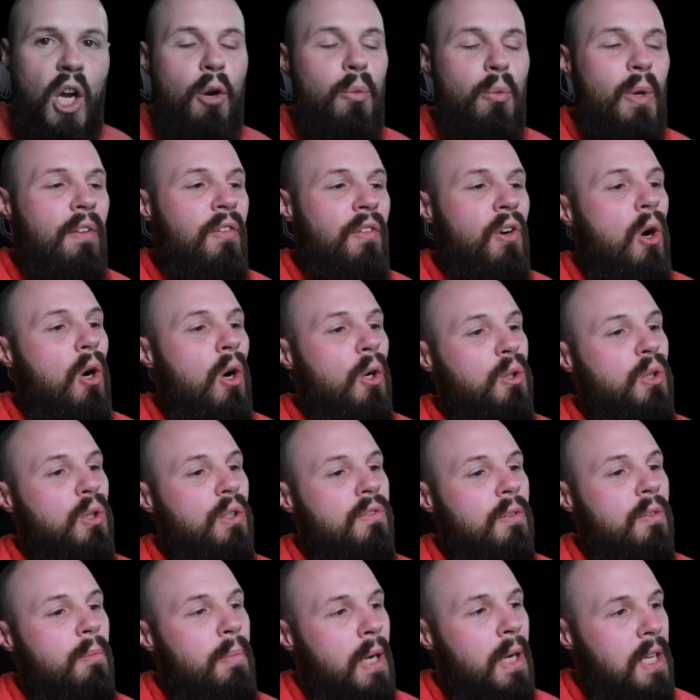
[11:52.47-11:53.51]
on, we have an article
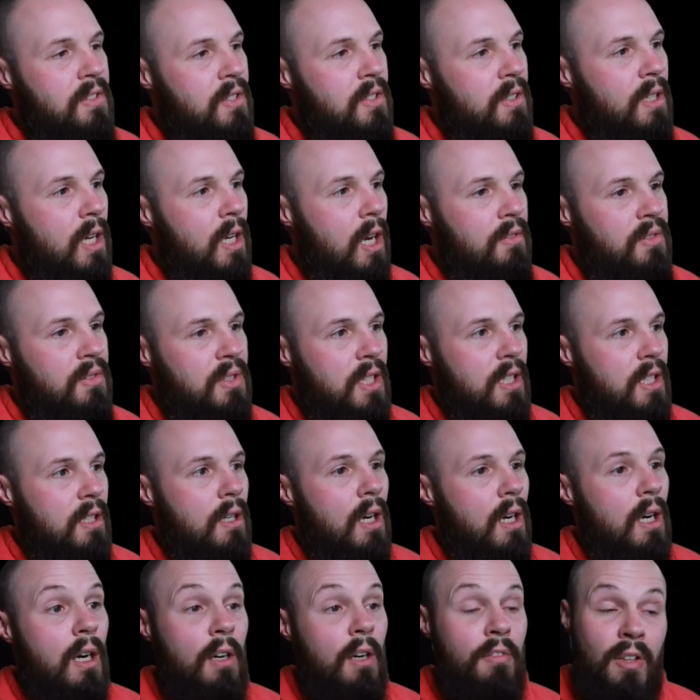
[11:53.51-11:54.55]
from Ben Sandofsky
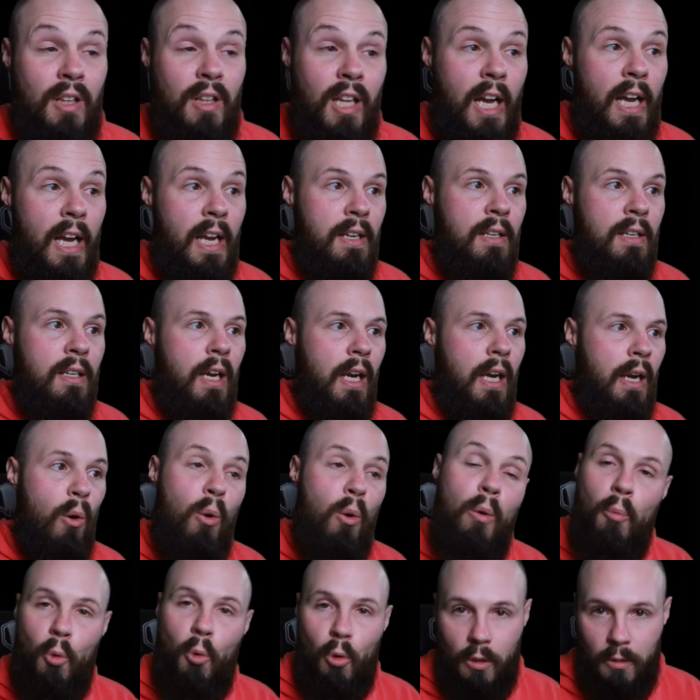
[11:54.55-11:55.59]
of Halide,
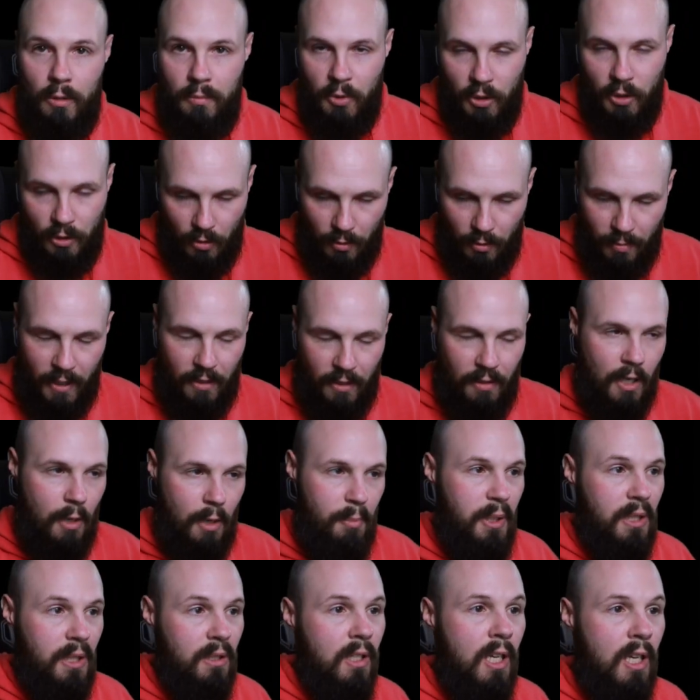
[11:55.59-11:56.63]
or more, the parent
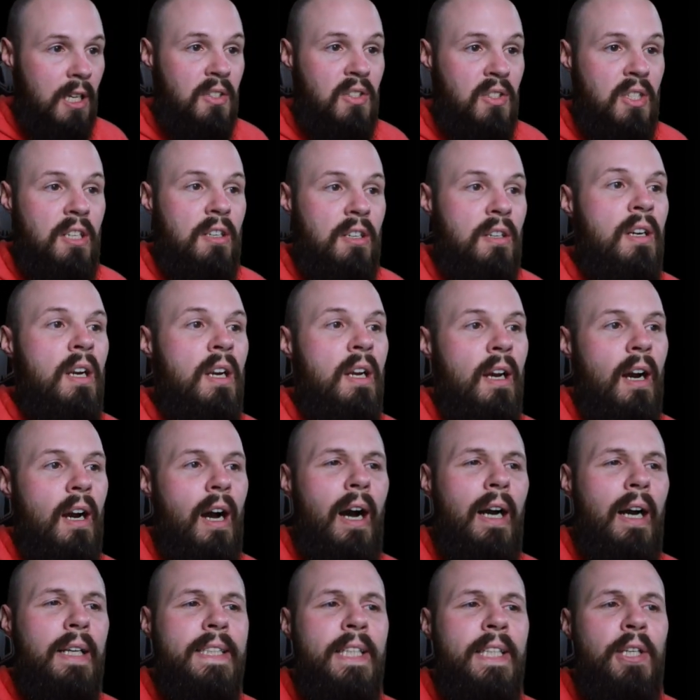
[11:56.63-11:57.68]
company Lux here,
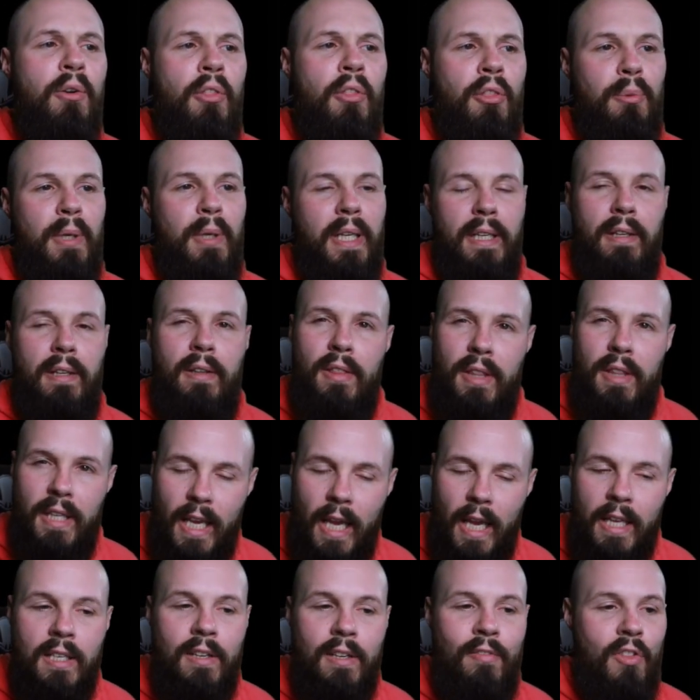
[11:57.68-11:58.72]
Year 3, the
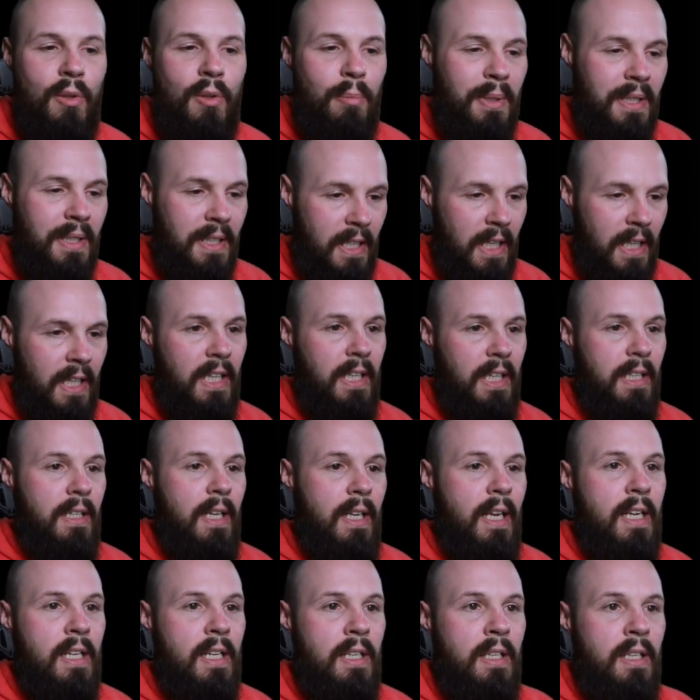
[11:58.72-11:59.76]
end of the beginning.
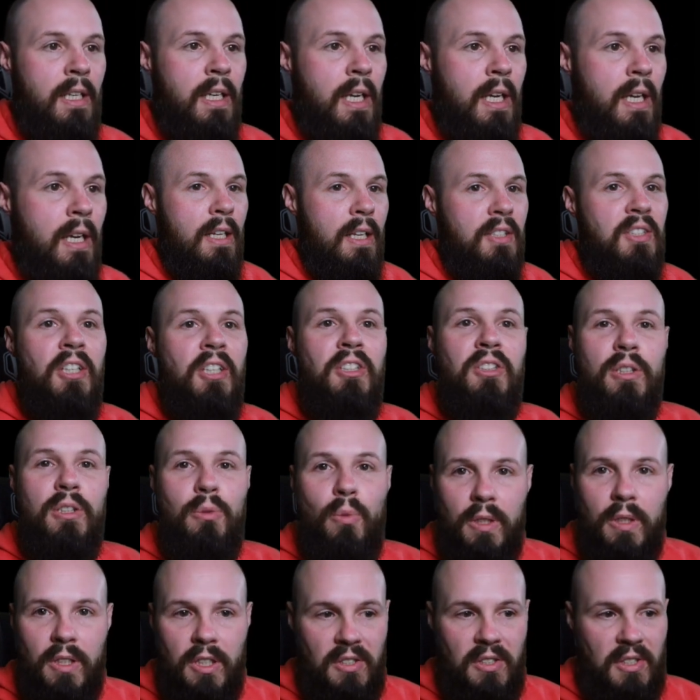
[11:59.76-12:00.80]
And essentially
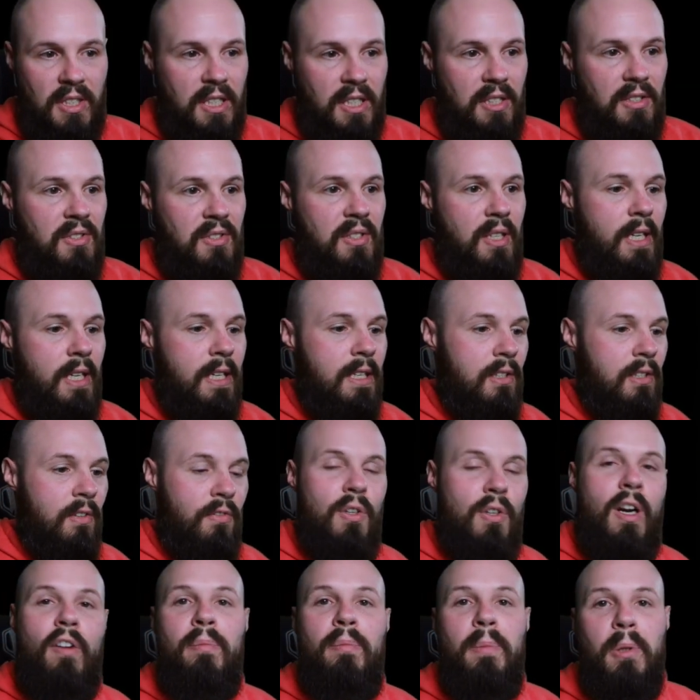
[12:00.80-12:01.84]
what this is if
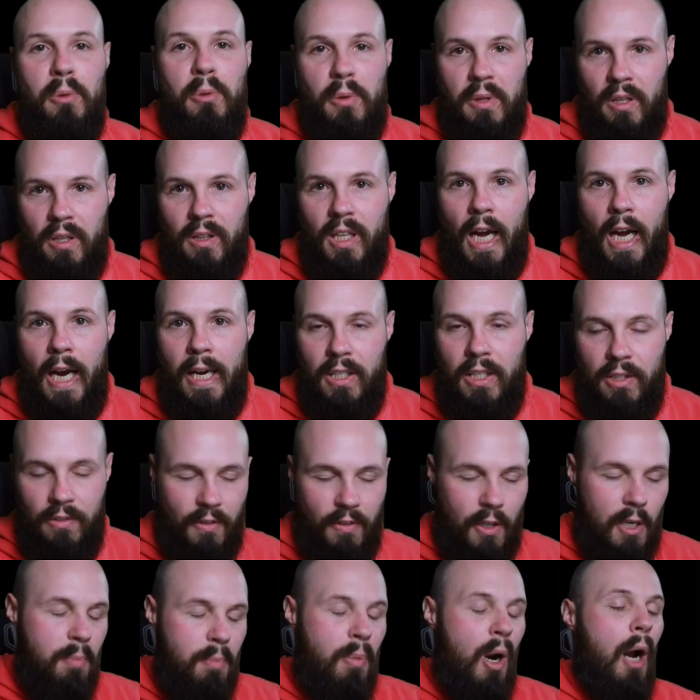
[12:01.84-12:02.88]
you're not familiar with Halide, it's a
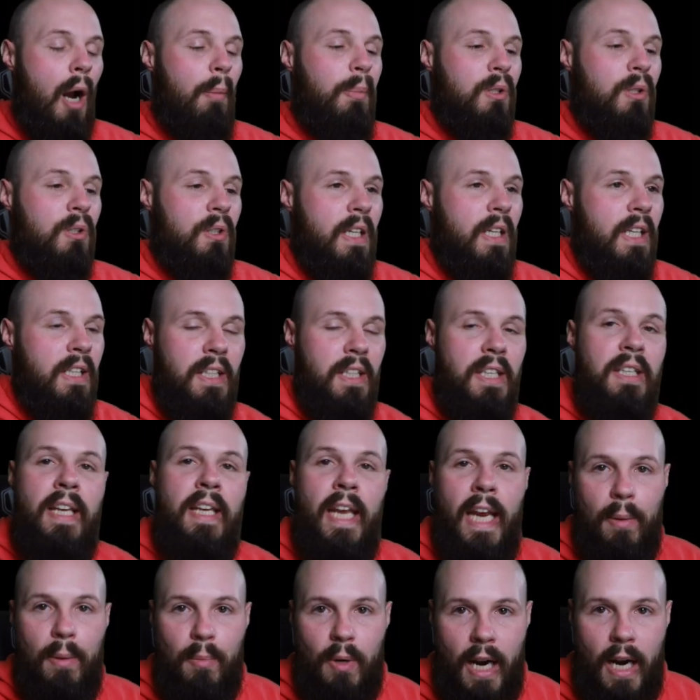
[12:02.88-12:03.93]
very popular indie
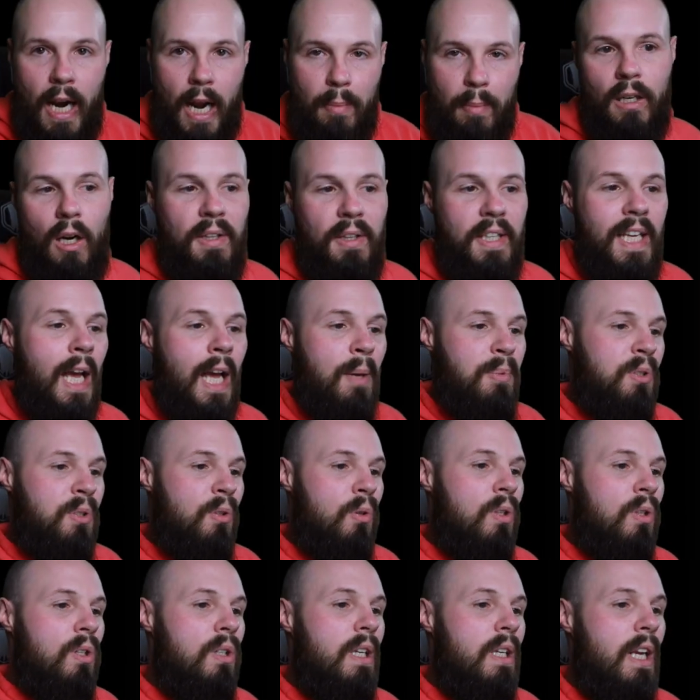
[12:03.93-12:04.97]
camera app on the App
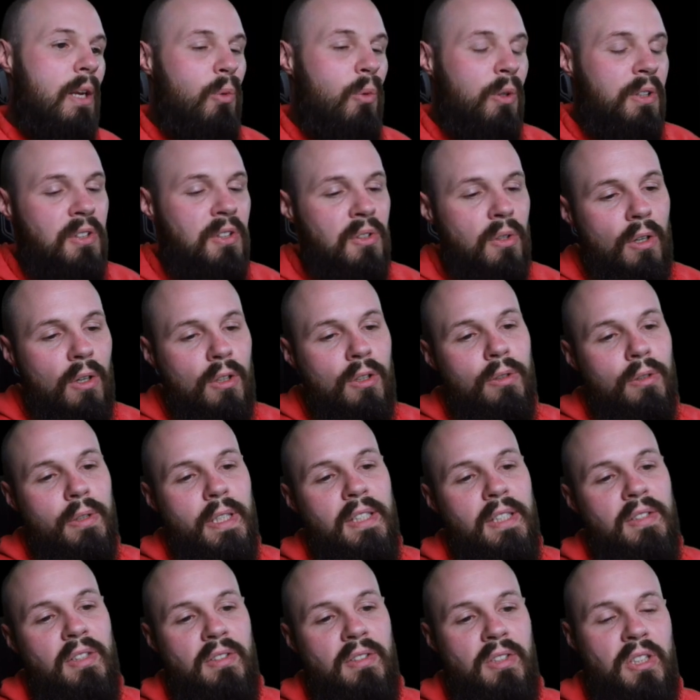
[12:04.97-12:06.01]
Store. And what this article
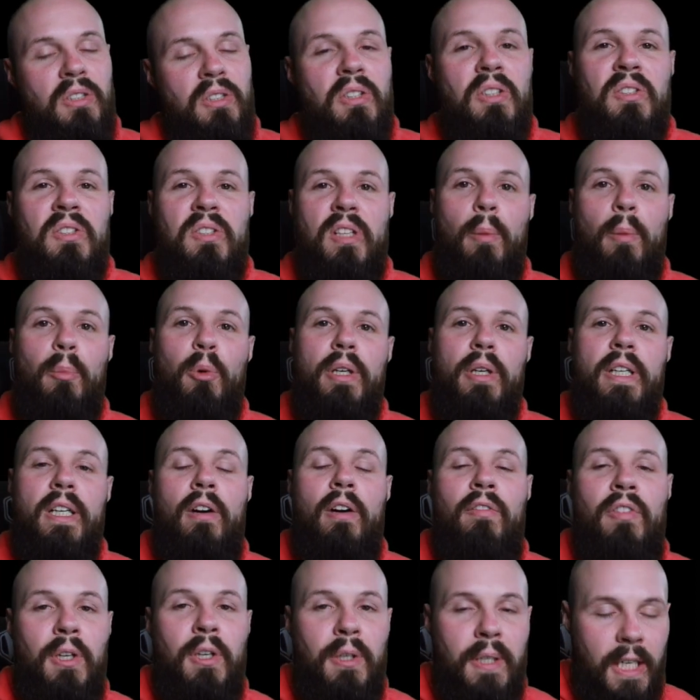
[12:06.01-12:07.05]
is just a summary
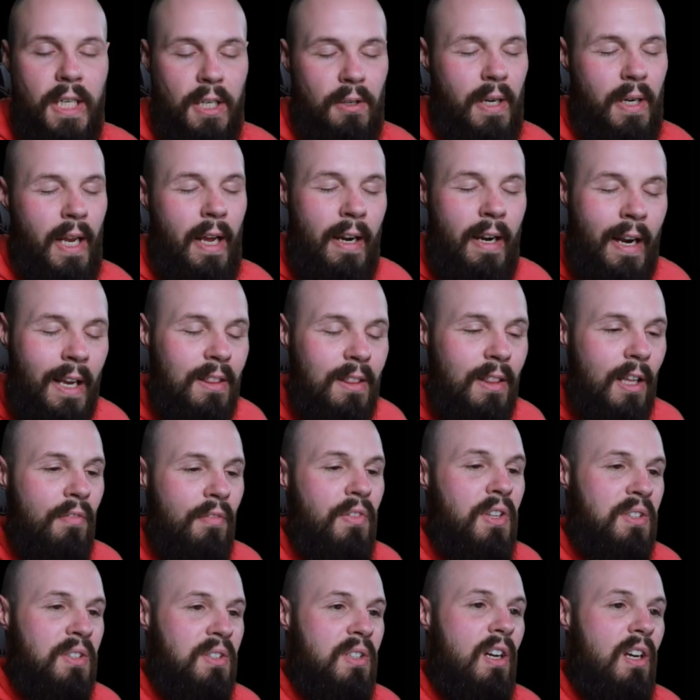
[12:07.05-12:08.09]
of their year. And I love
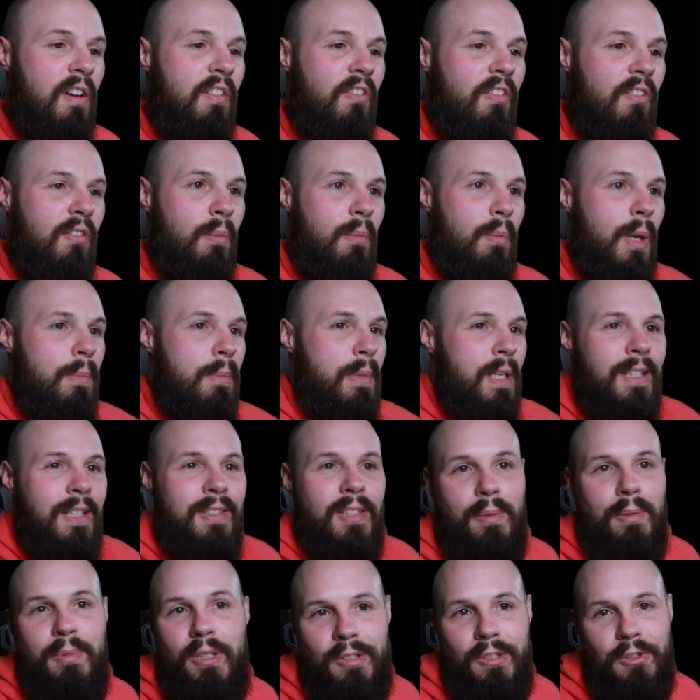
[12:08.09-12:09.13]
this stuff, maybe because
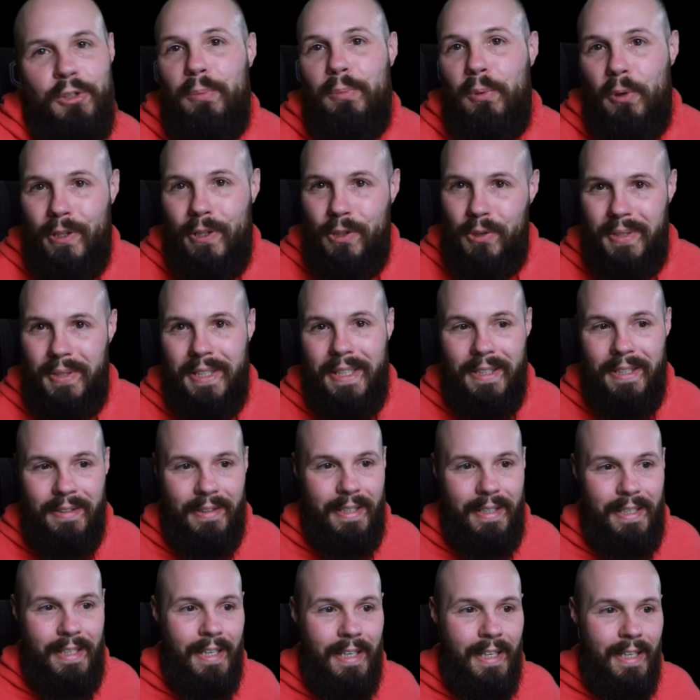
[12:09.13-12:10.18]
I'm just super interested in
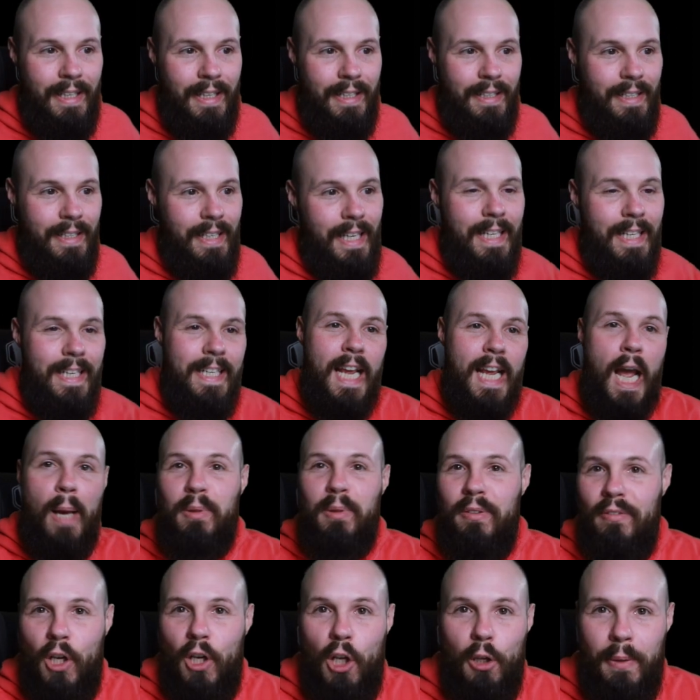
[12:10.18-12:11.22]
like indie app
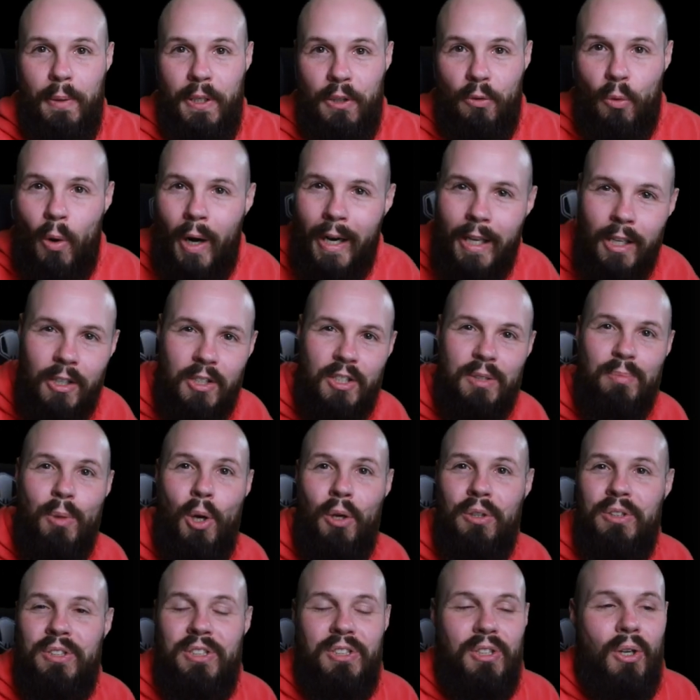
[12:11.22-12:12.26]
development, running a
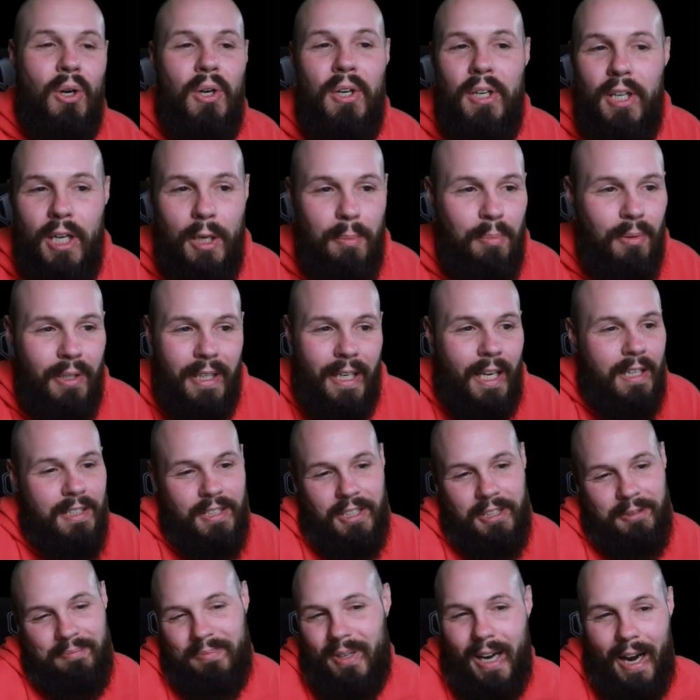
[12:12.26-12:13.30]
small startup. Like I
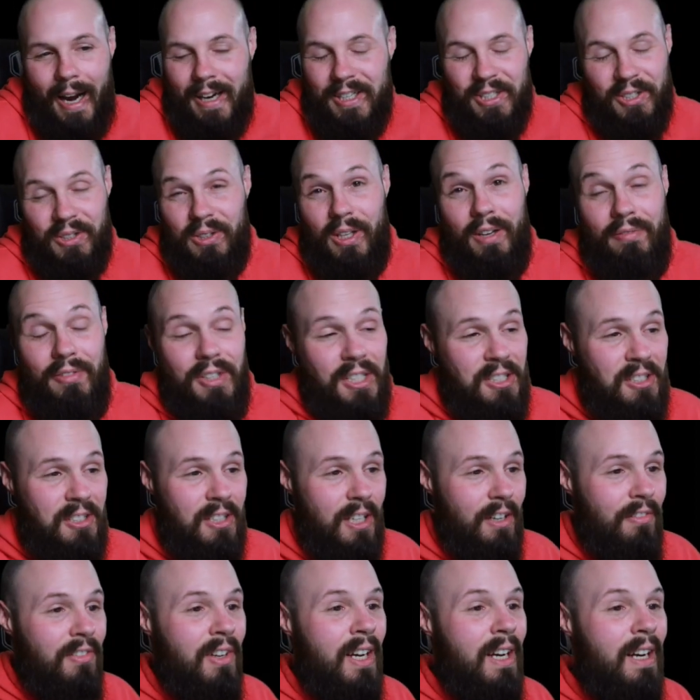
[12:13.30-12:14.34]
just love this
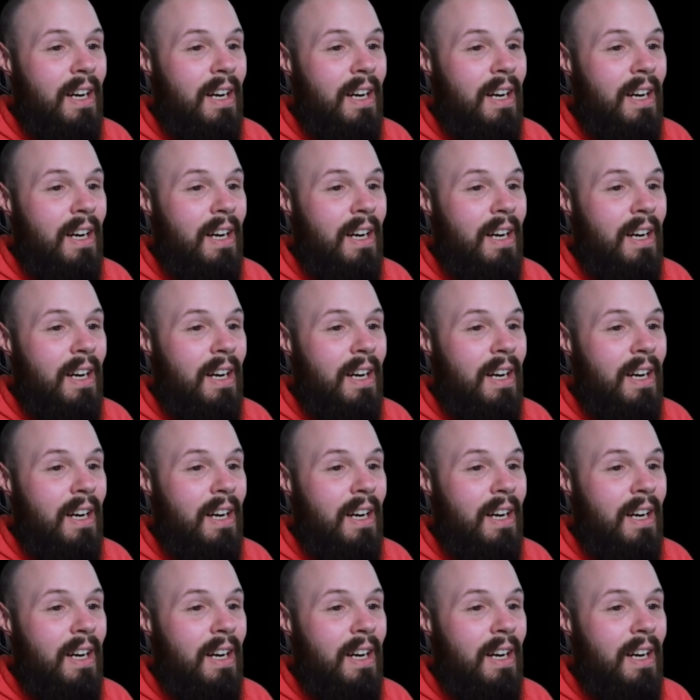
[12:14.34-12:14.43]
stuff.